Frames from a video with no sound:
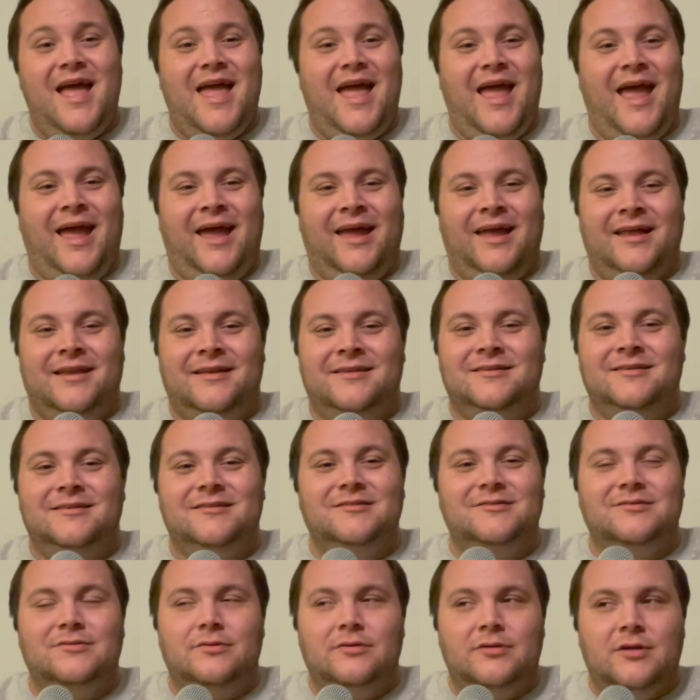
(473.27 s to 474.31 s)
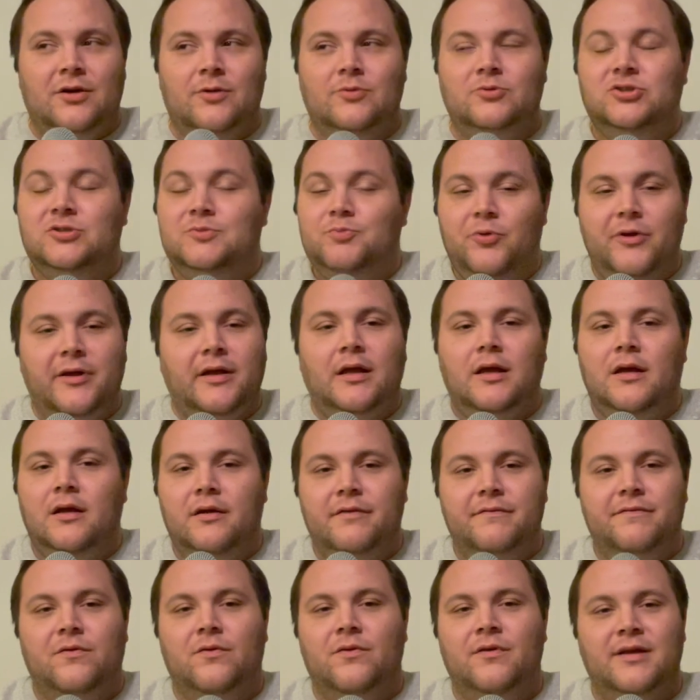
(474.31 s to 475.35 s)
And, you know, just bringing
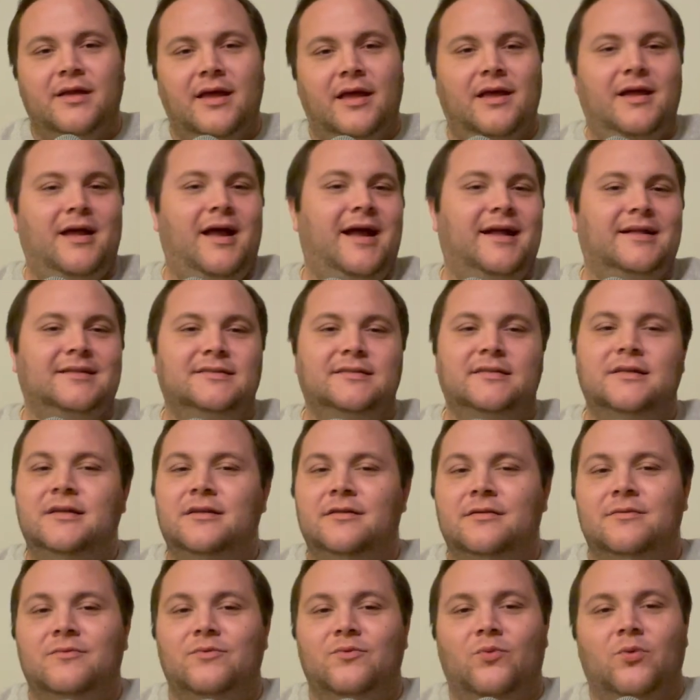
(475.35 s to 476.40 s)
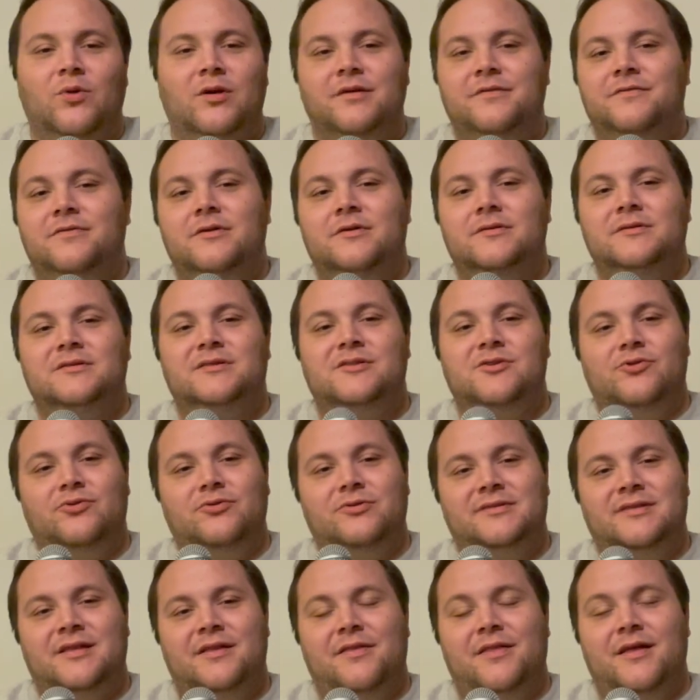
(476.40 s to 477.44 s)
in Fournier adds in one of those
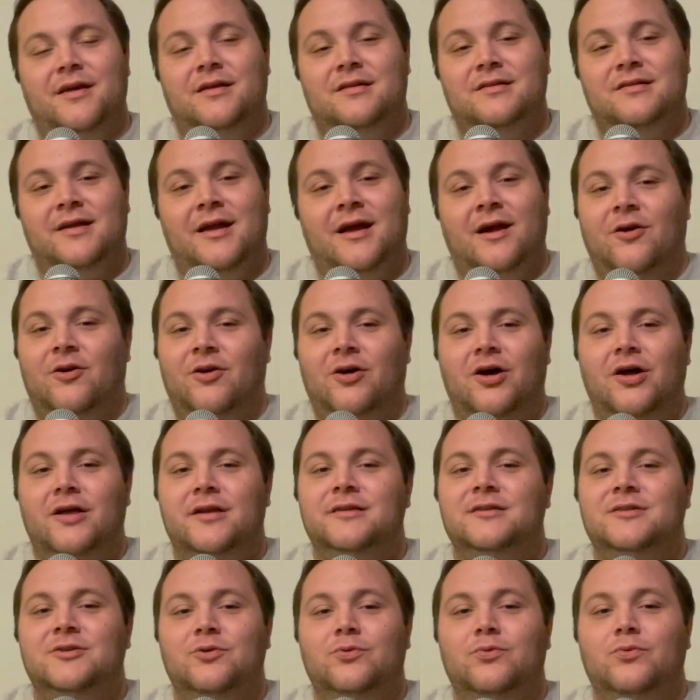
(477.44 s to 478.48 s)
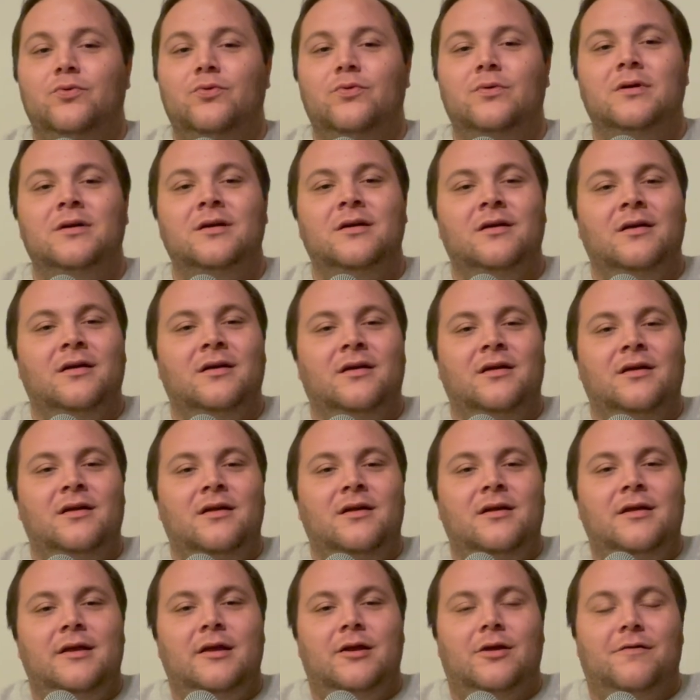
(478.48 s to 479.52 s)
dudes that they can count on to,
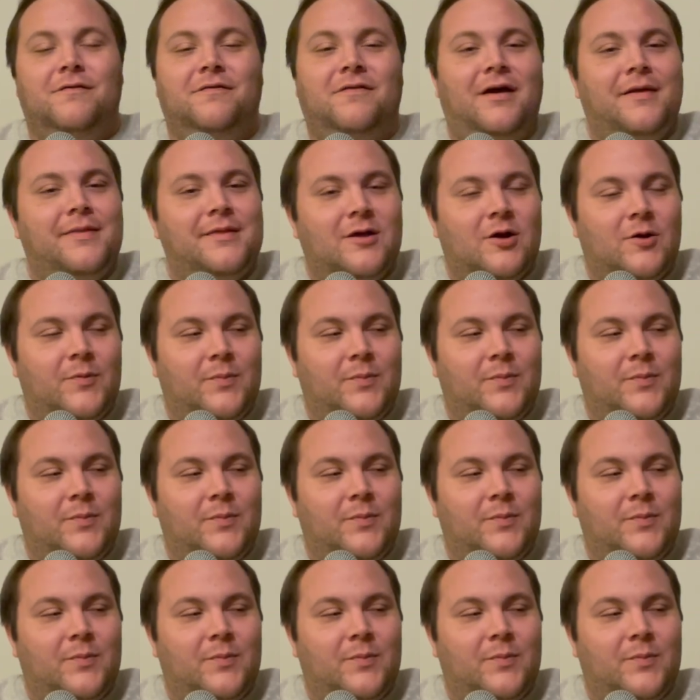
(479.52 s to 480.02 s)
you know, find the